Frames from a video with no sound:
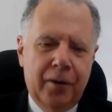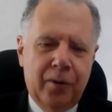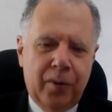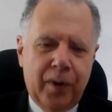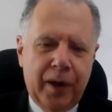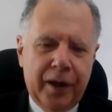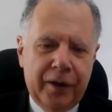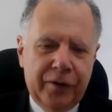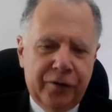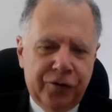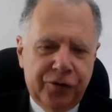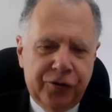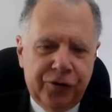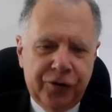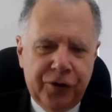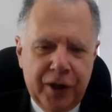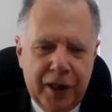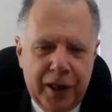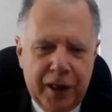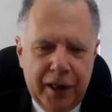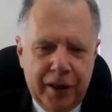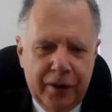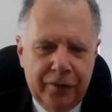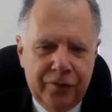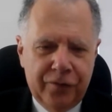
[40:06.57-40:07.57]
great
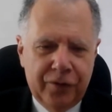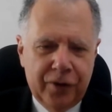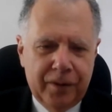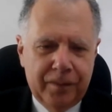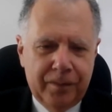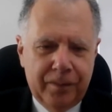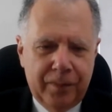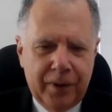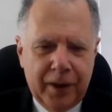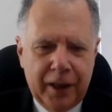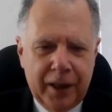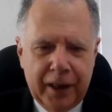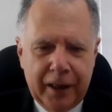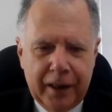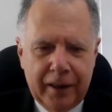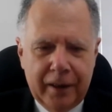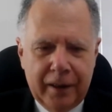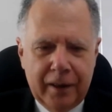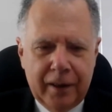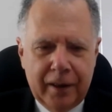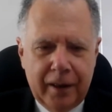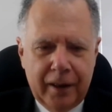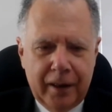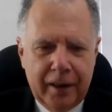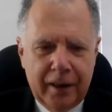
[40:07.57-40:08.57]
Xi
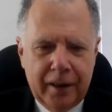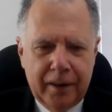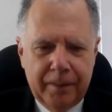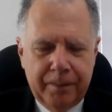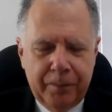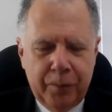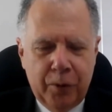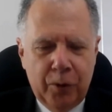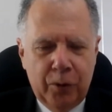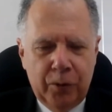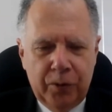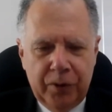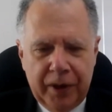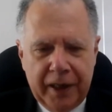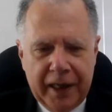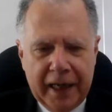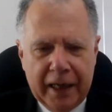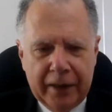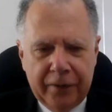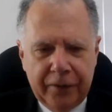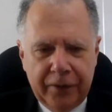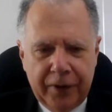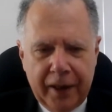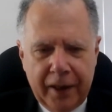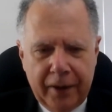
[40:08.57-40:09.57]
Jinping Putin
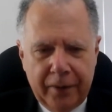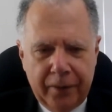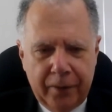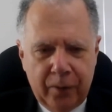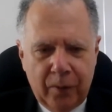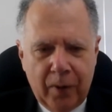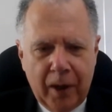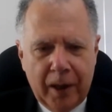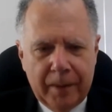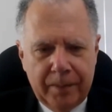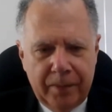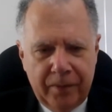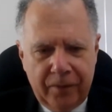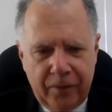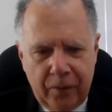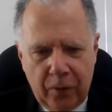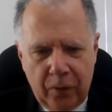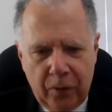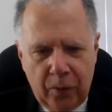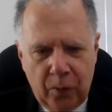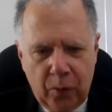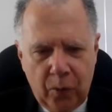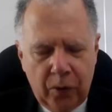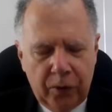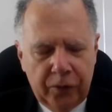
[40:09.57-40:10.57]
get together right
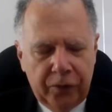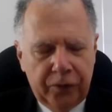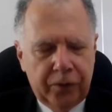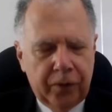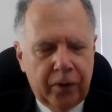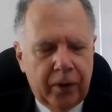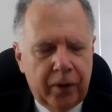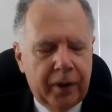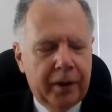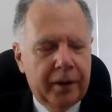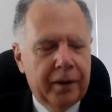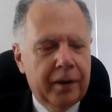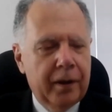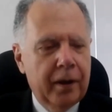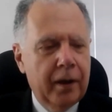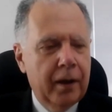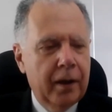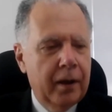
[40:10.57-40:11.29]
before the war started,